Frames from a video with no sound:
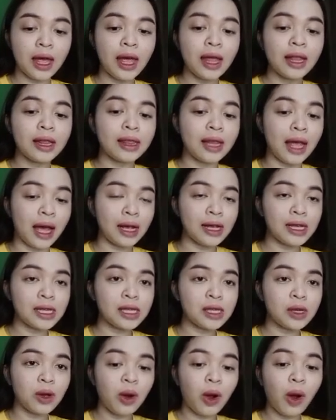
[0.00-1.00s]

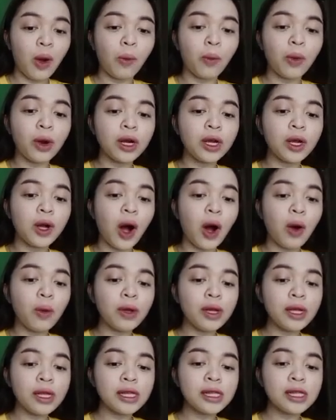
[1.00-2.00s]
Next, we're
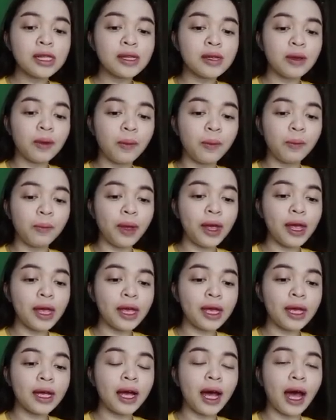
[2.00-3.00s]
going to
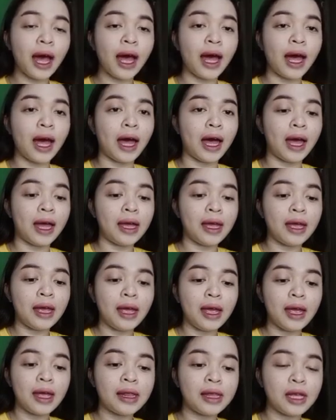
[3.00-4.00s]
make an
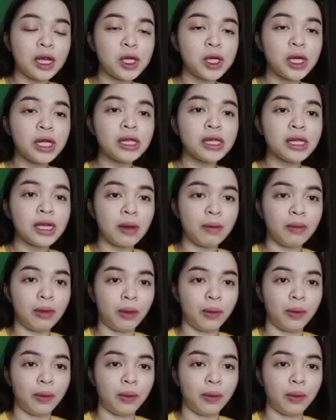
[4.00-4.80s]
initial tableau.